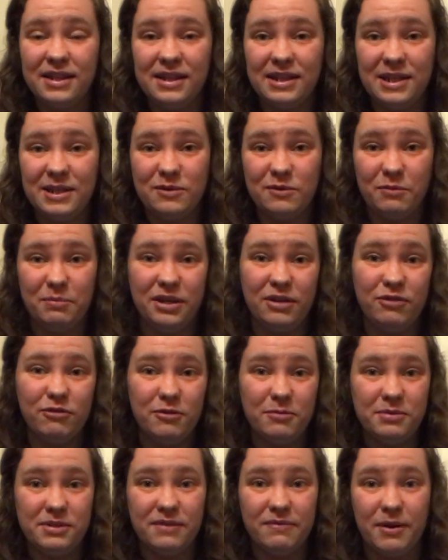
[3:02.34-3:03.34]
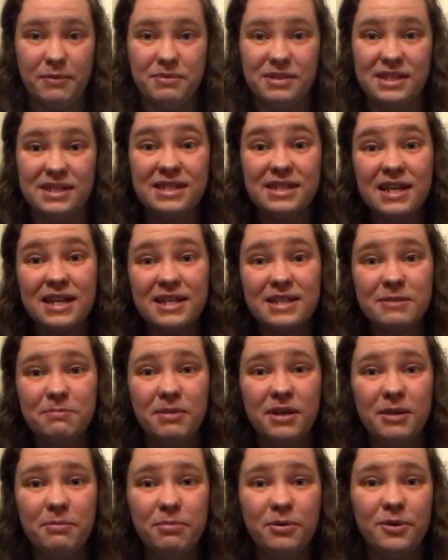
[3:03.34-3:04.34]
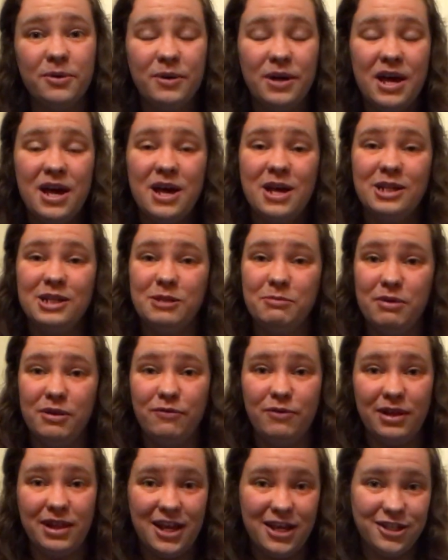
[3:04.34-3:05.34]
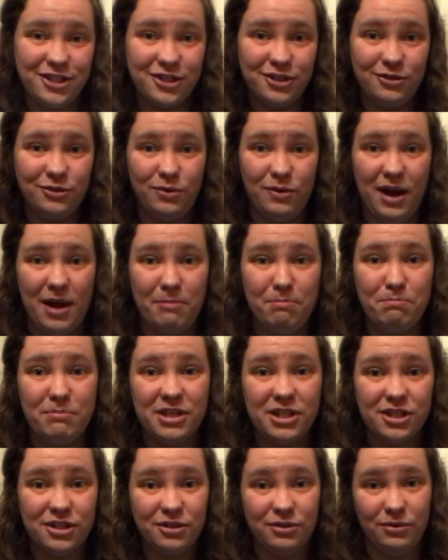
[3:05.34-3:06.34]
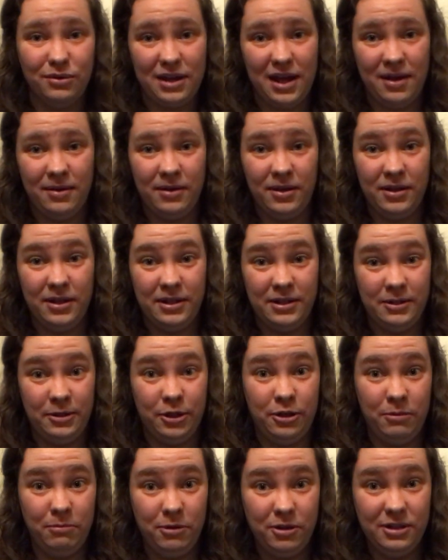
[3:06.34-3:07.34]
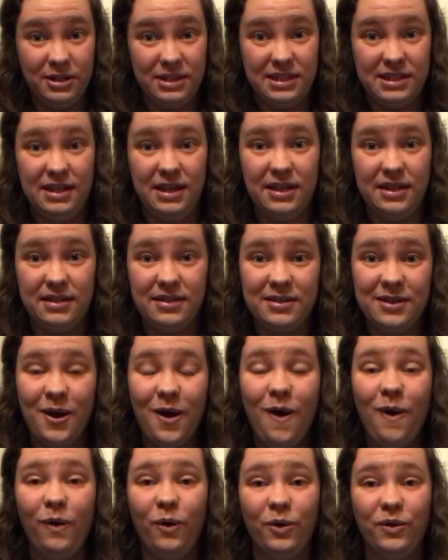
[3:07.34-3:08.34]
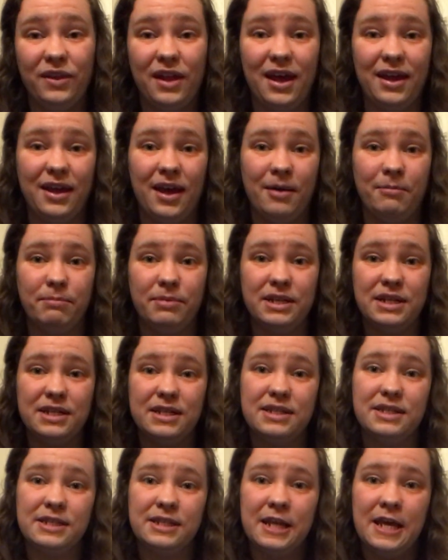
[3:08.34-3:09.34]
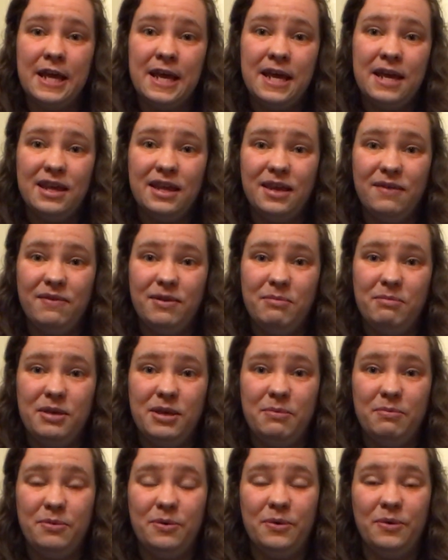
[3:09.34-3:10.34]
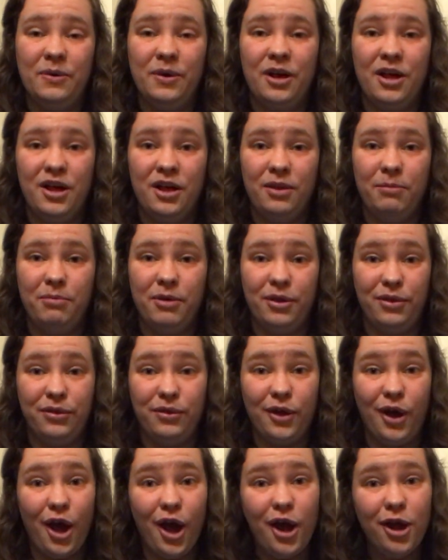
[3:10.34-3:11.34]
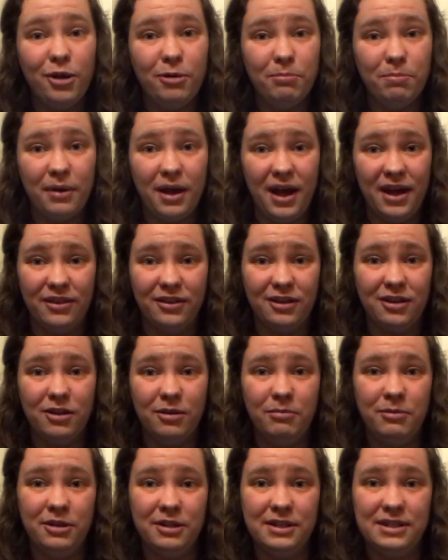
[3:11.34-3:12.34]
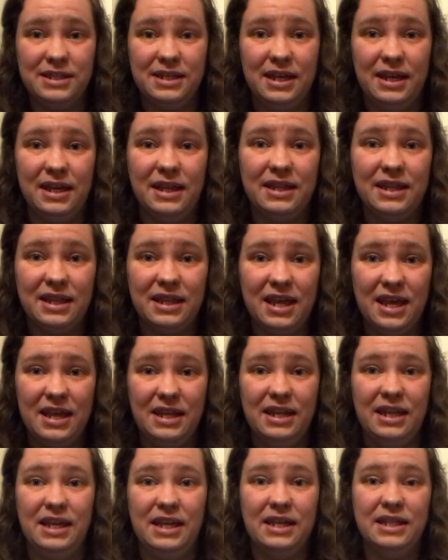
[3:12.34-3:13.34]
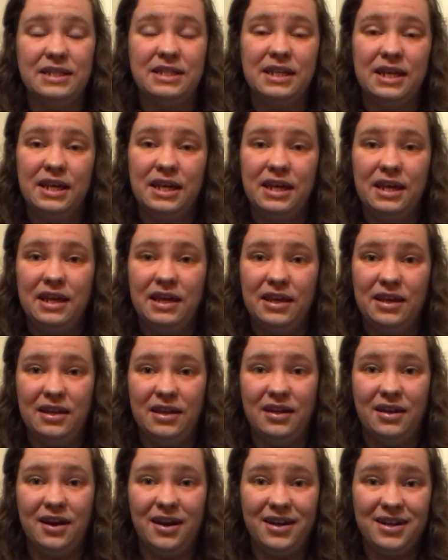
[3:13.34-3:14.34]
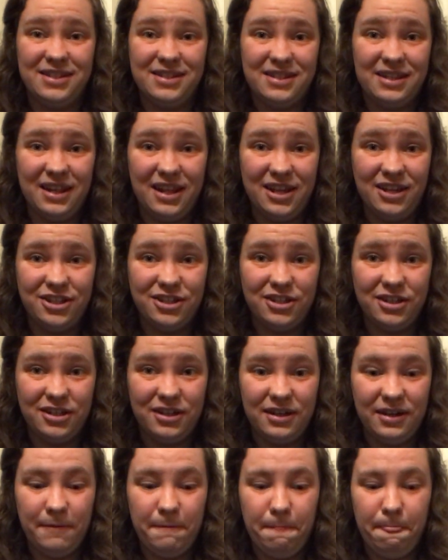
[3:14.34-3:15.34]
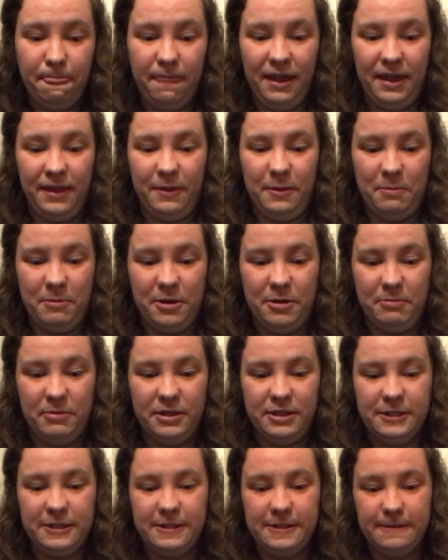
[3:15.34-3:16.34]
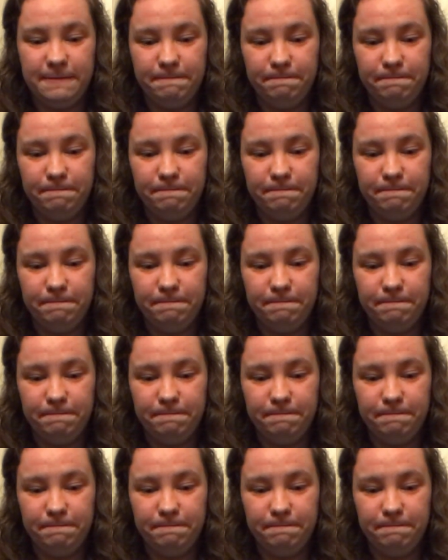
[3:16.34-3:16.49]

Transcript: these will be groups of up to 6 people to be relational and missional communities on their campus, giving people both the hope and the community that they need in isolation at the moment.